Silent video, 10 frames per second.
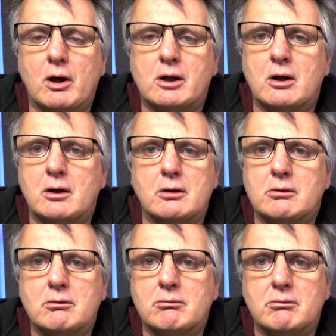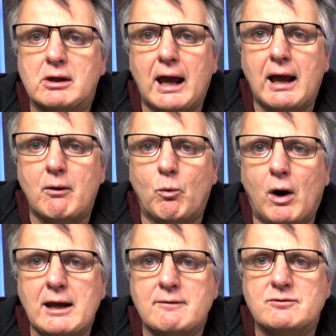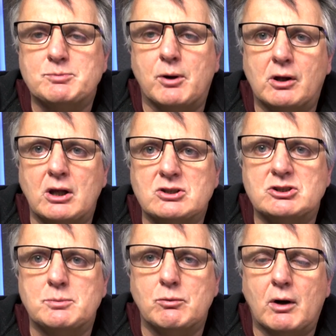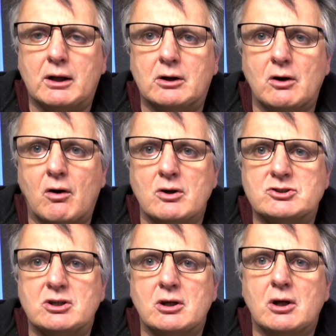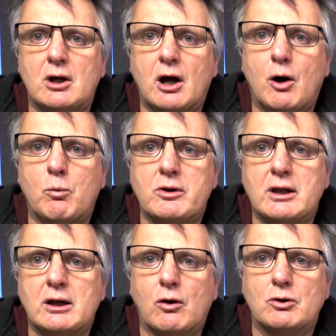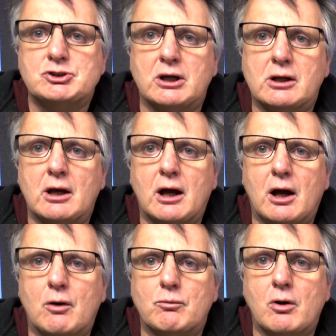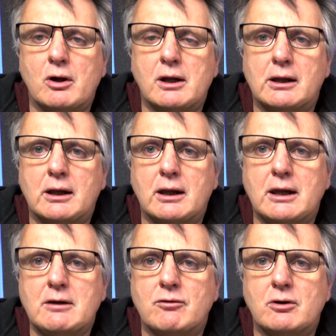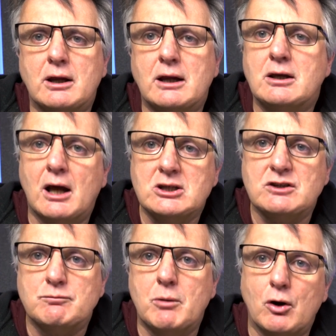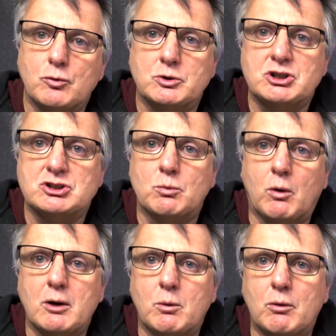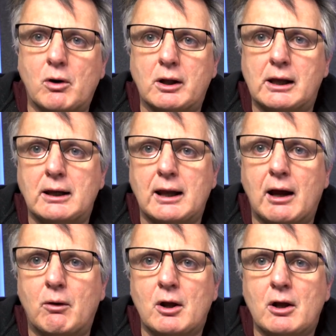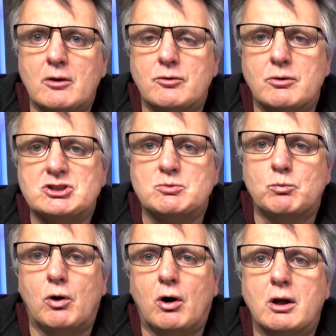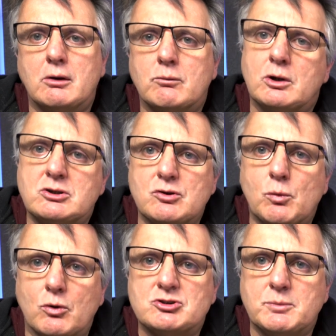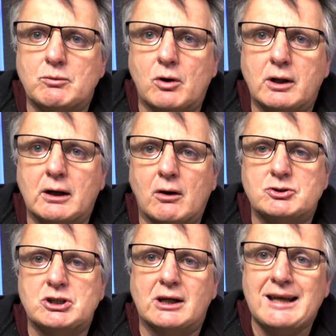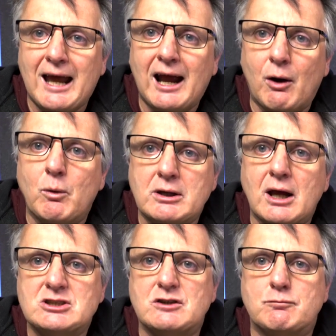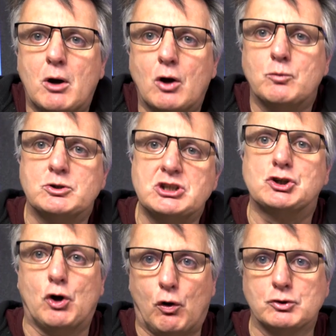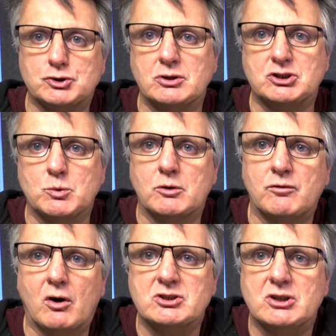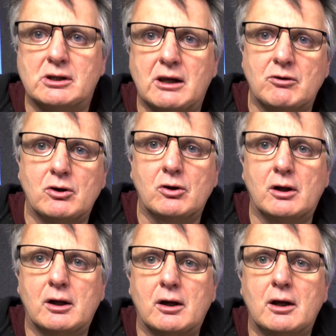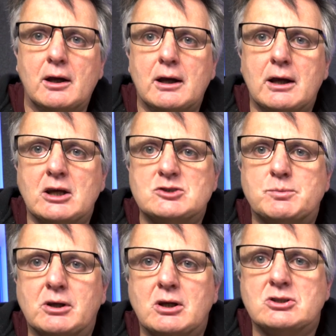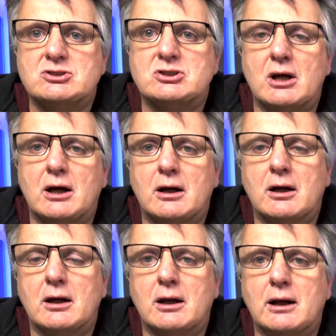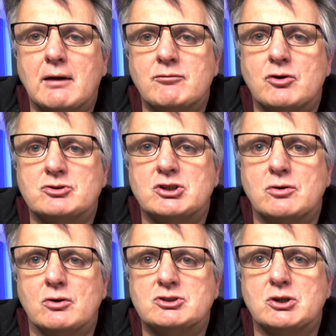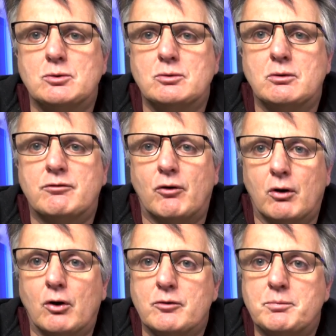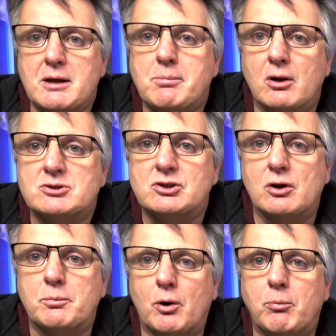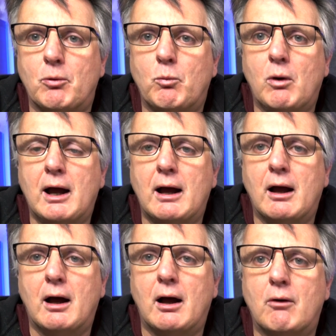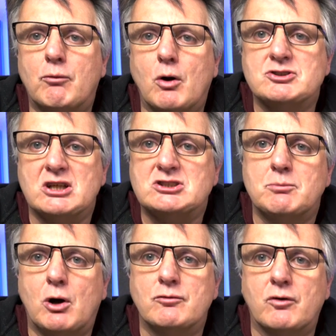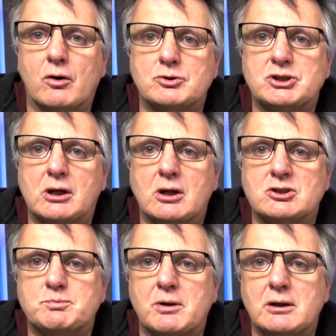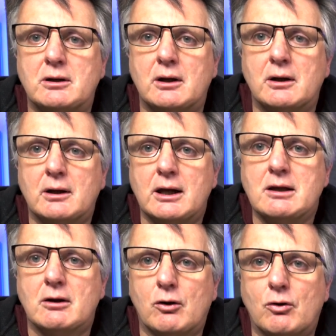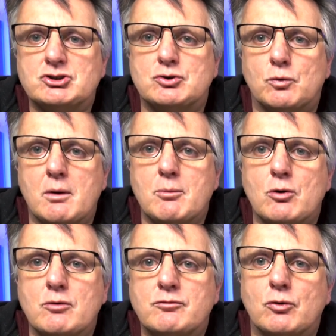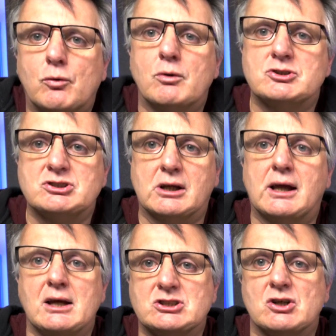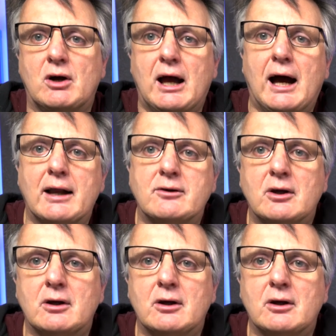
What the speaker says: I can get Waves plugins to be recognized within Logic running even in native mode, which is the way we're running it now. The reason why we do want to be running Logic now in native mode, which is contrary to advice I'd given earlier, is because 11.2.2 for a lot of people has got a problem where Rosetta mode for Logic has been either lost or removed, or as the case I had,